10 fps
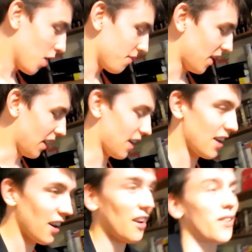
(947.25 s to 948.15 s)
Hopefully.
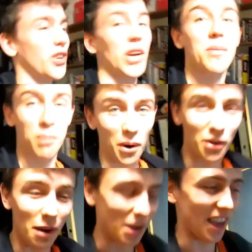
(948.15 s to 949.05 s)
Logic
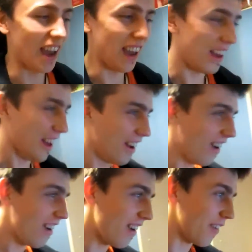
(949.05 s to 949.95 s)
programming, eh?
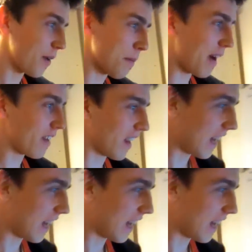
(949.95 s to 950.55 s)
Oh, what a barrel of